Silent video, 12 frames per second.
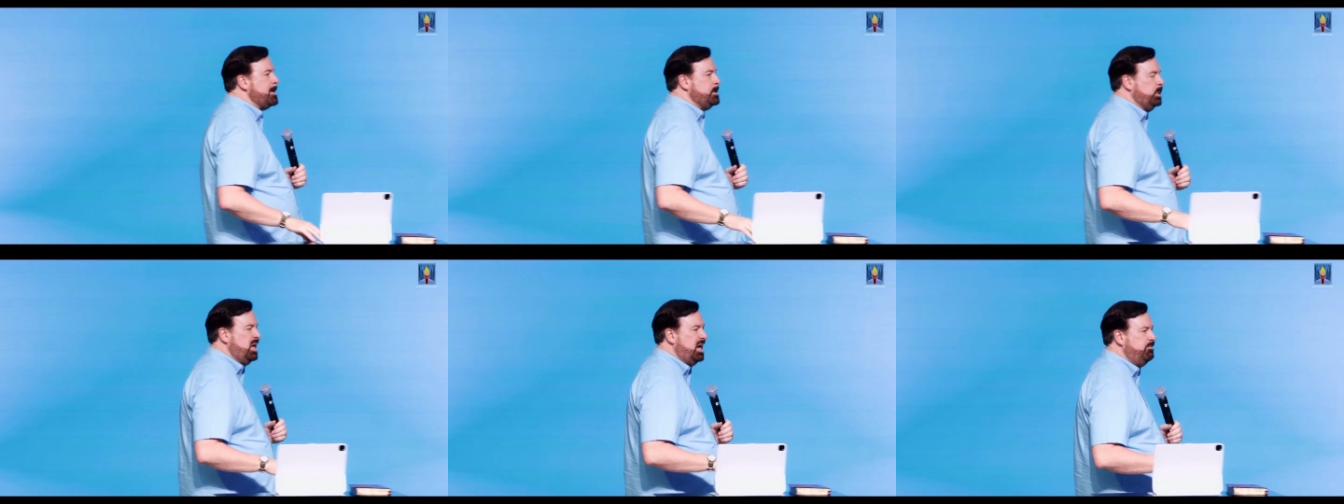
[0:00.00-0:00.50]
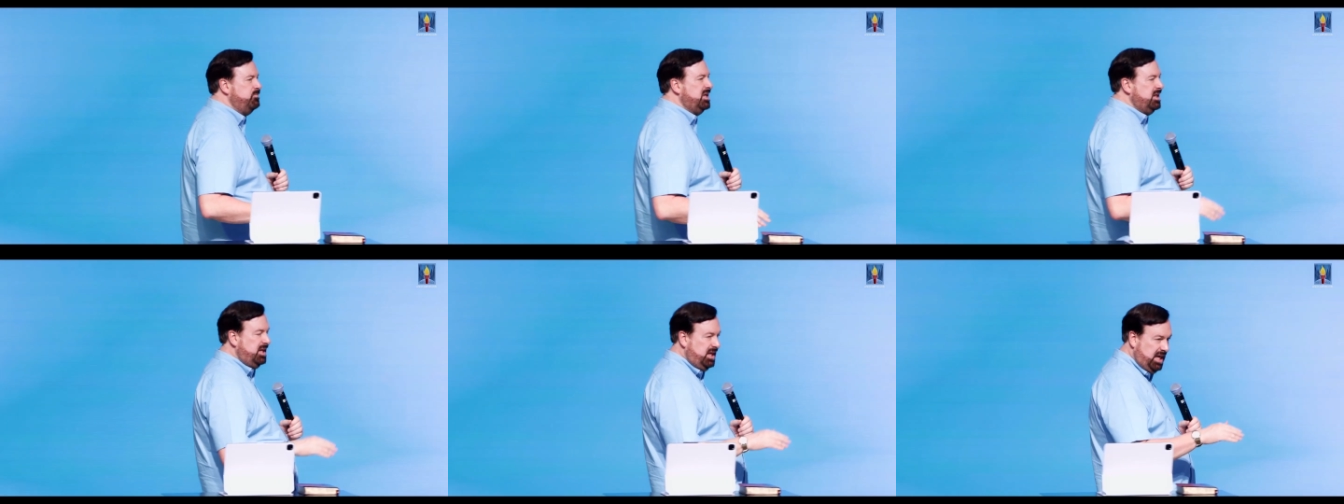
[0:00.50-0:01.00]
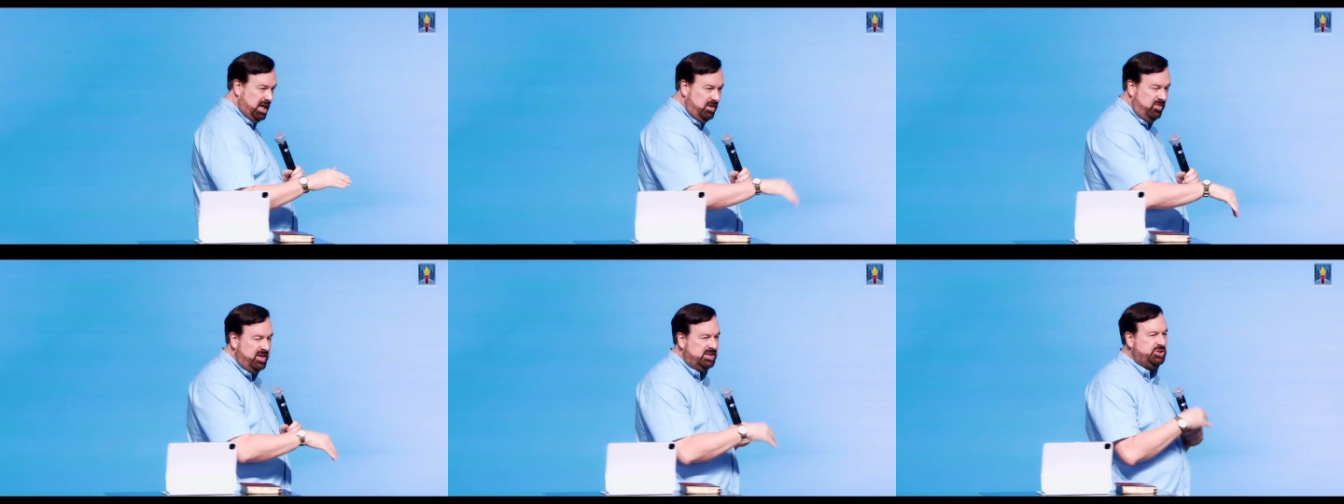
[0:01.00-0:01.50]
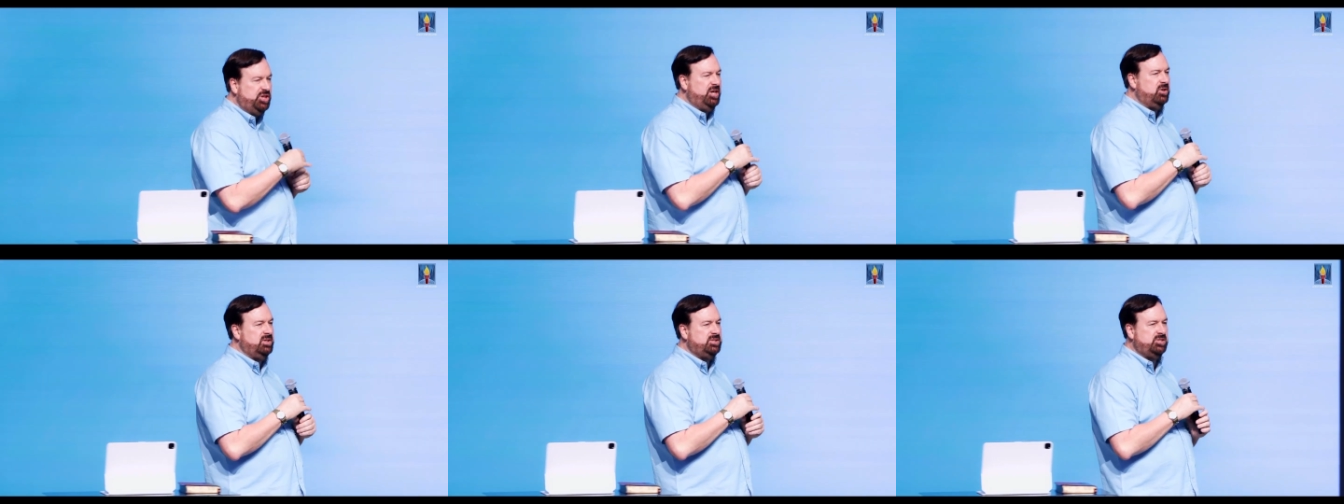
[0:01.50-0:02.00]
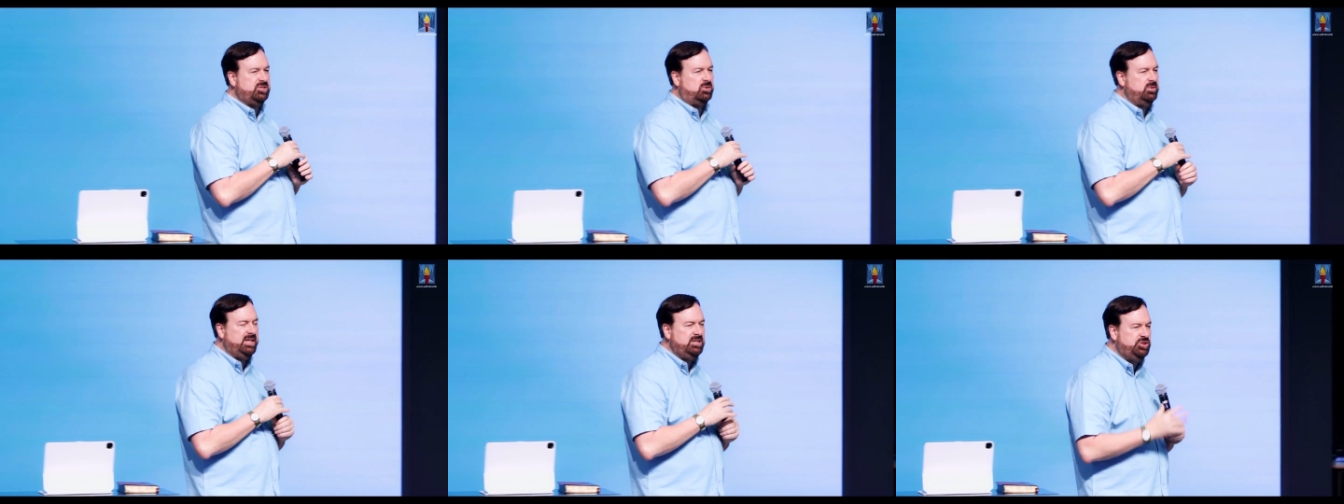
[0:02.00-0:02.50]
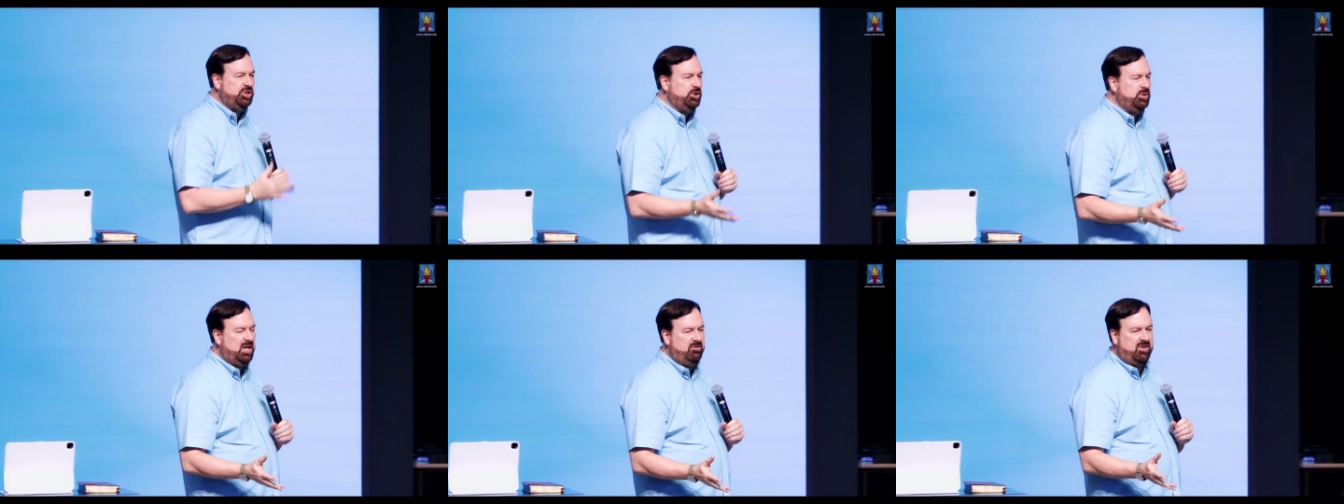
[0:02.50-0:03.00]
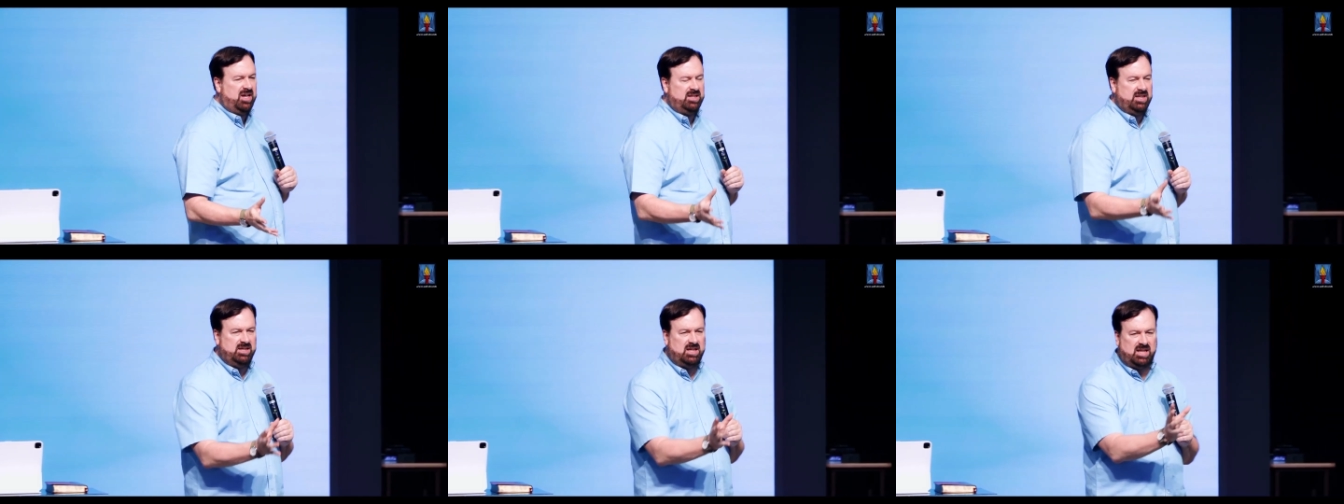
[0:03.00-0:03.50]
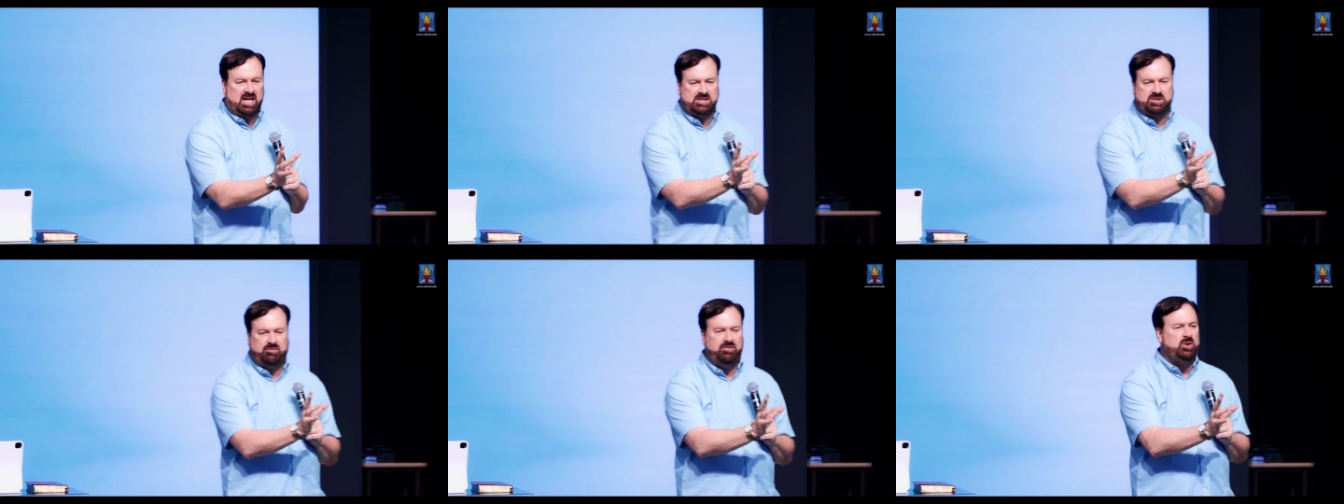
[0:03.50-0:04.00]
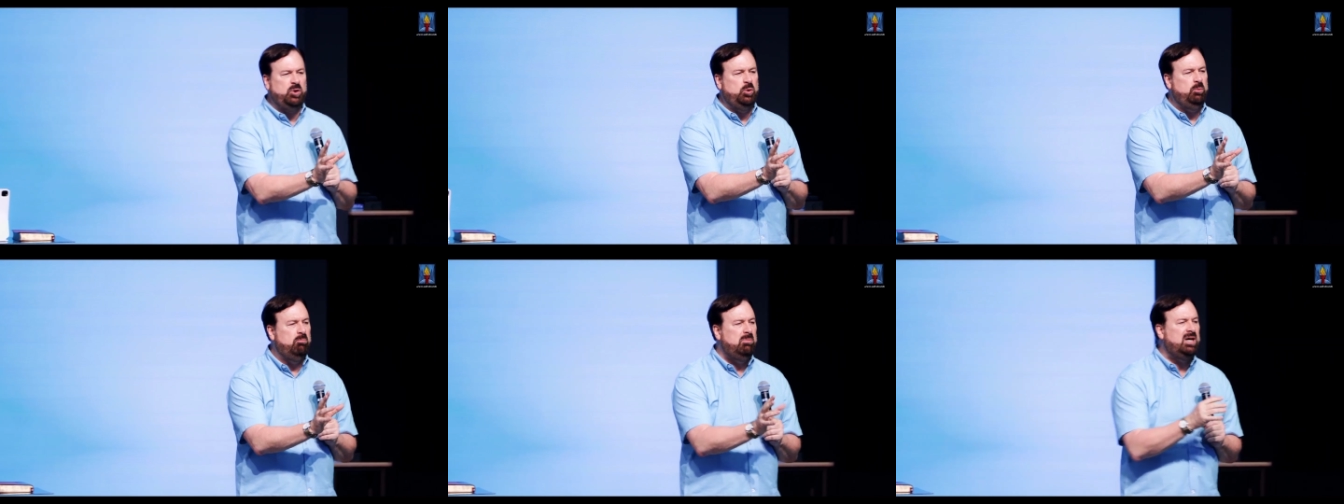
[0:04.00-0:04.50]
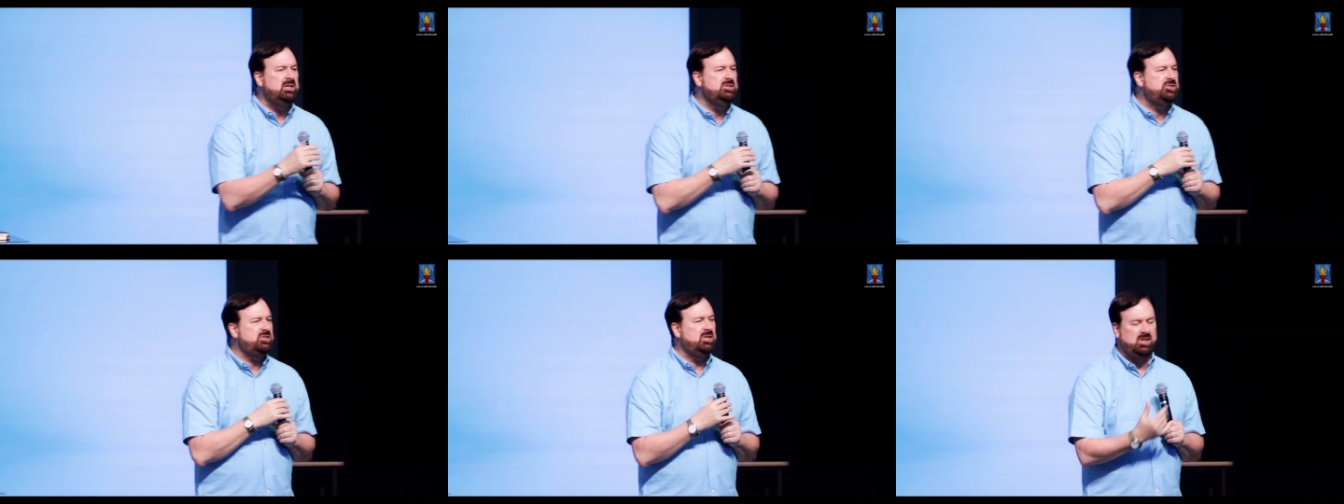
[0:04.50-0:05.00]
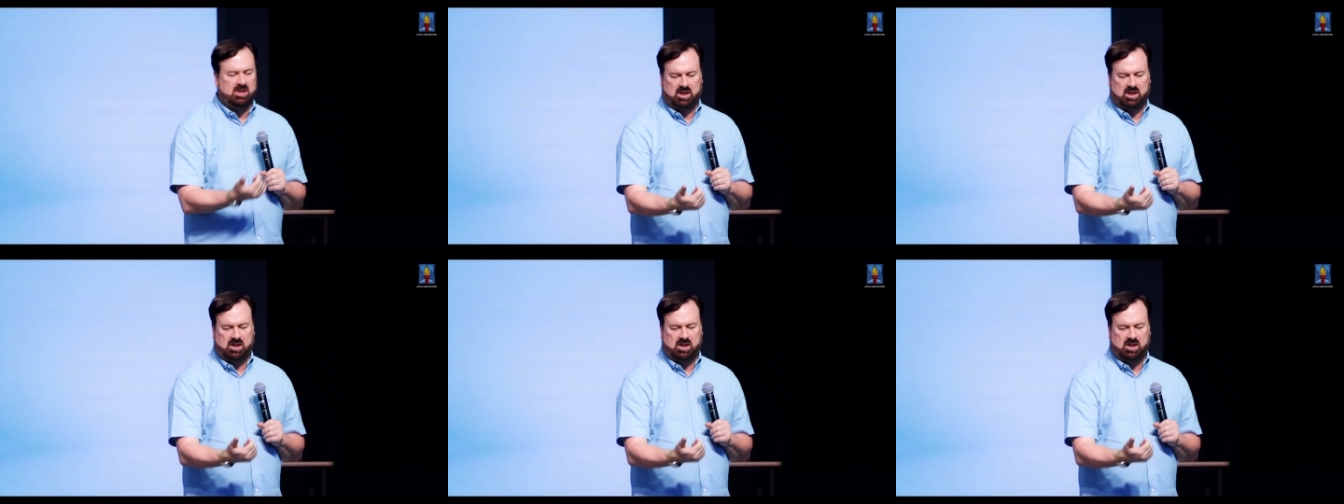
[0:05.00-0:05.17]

that in this year, this is only June, in fact, in the last few months,